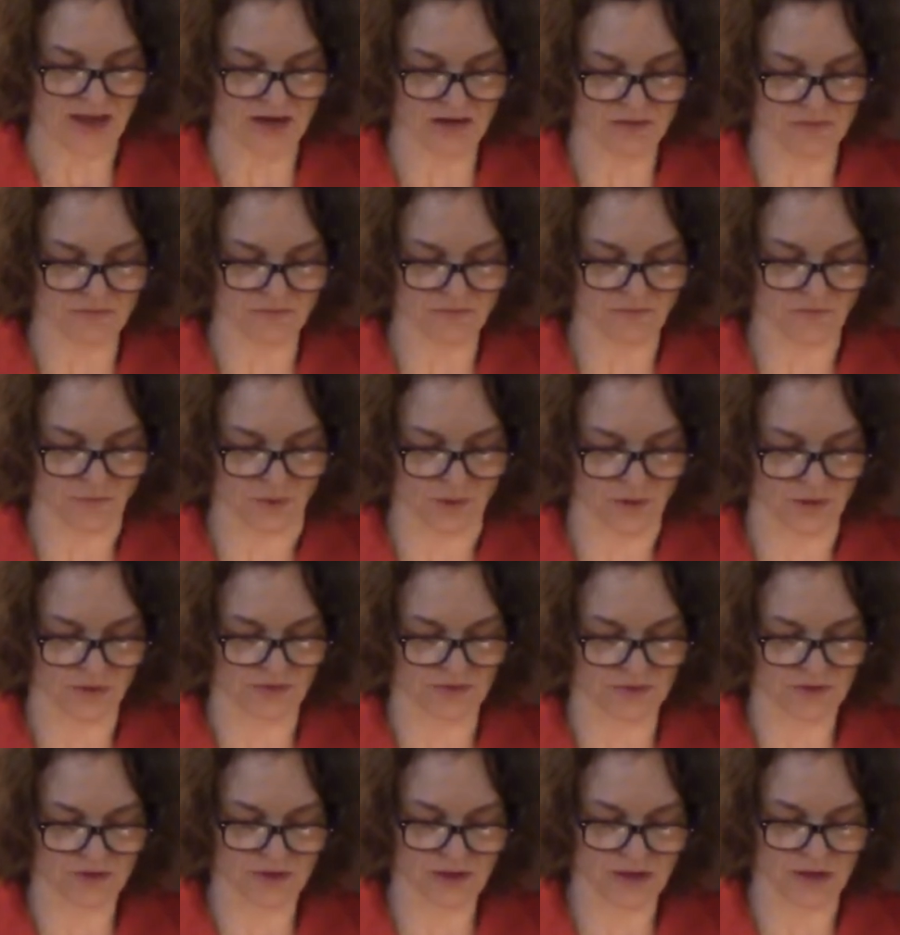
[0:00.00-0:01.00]
and
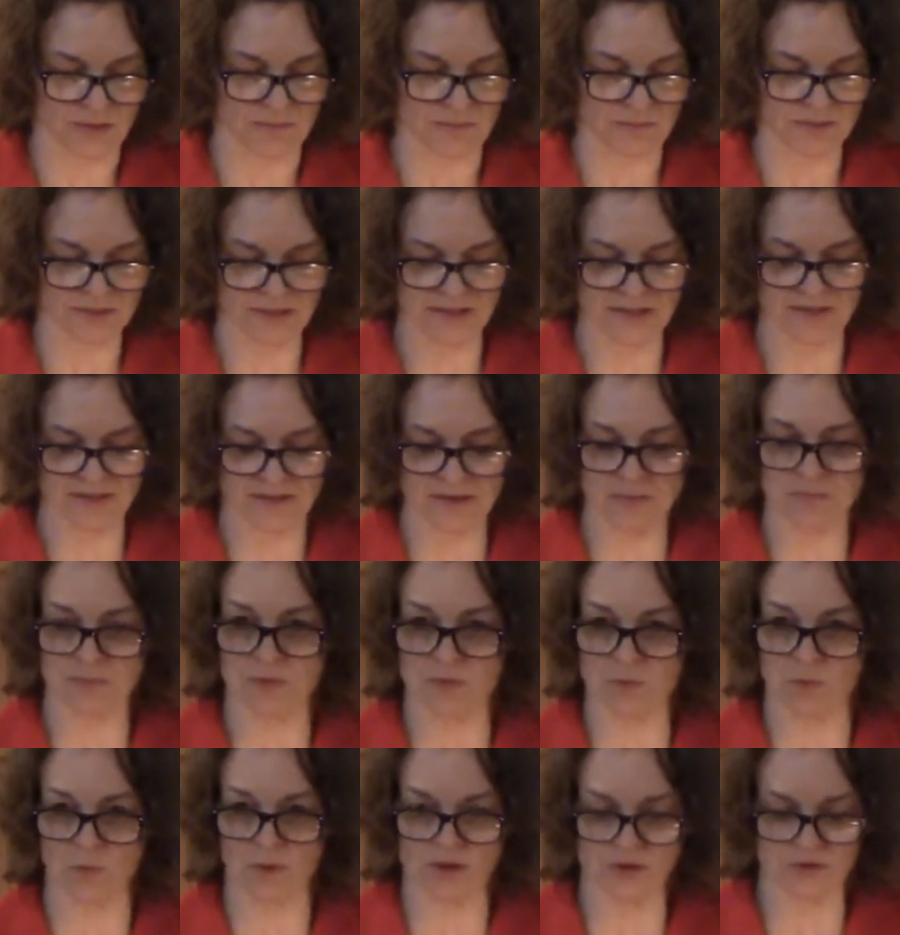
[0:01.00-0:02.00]
forth, completely
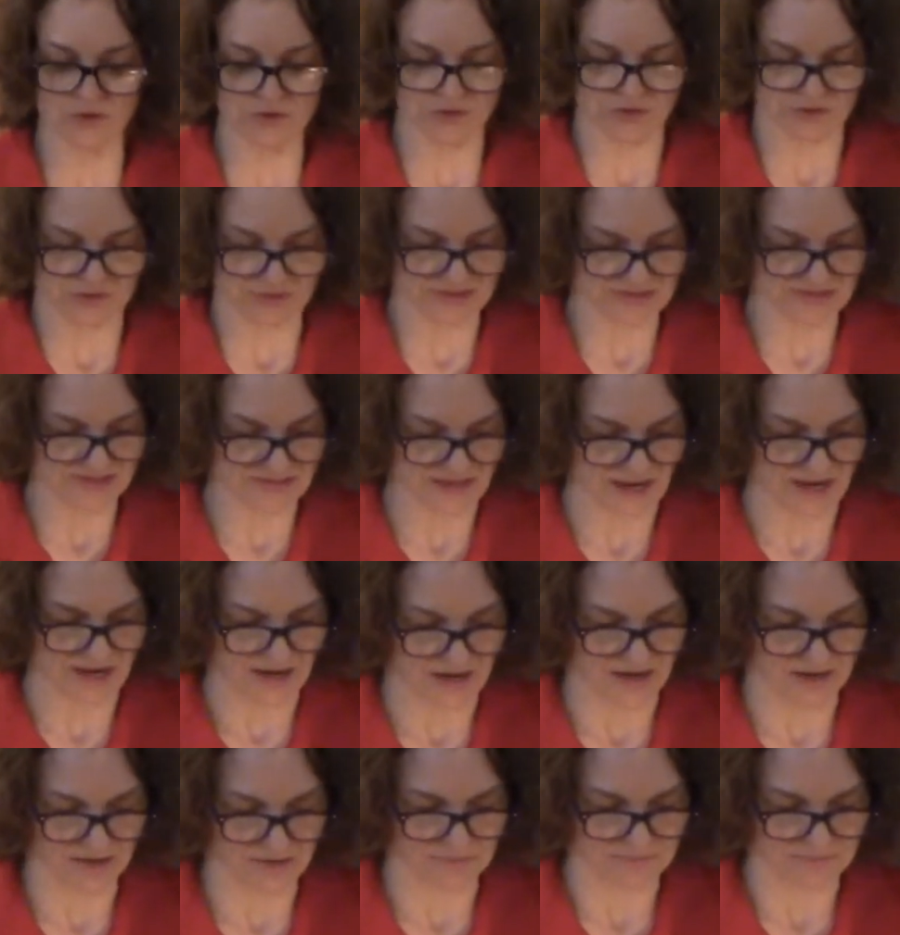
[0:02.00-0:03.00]
bewildered, saying,